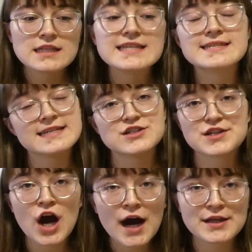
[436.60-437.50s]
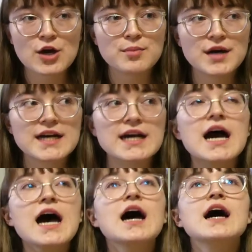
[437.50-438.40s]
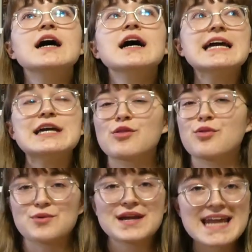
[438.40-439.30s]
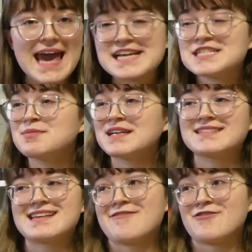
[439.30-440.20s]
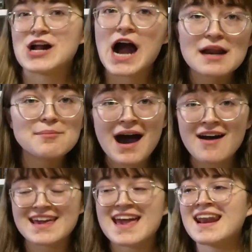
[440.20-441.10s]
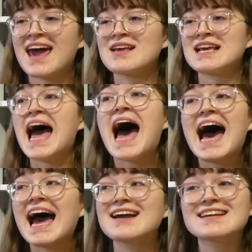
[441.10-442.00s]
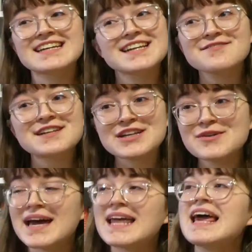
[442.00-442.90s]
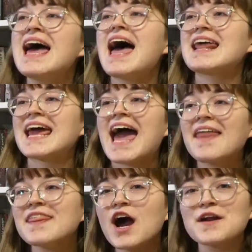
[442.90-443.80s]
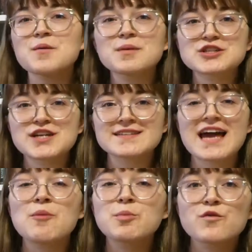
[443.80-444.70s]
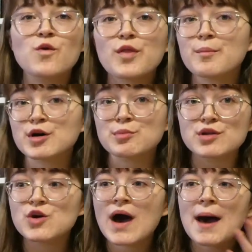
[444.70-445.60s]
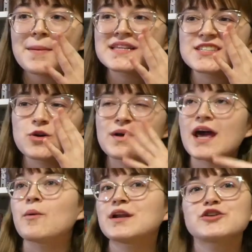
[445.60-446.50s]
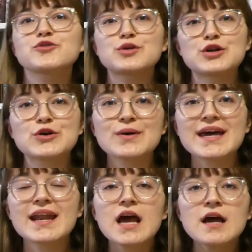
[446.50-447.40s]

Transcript: listening to the audiobook in 3 days because I forgot about it and I couldn't renew it, and I had the audiobook checked out before the book blew up, and so when I wanted to renew it,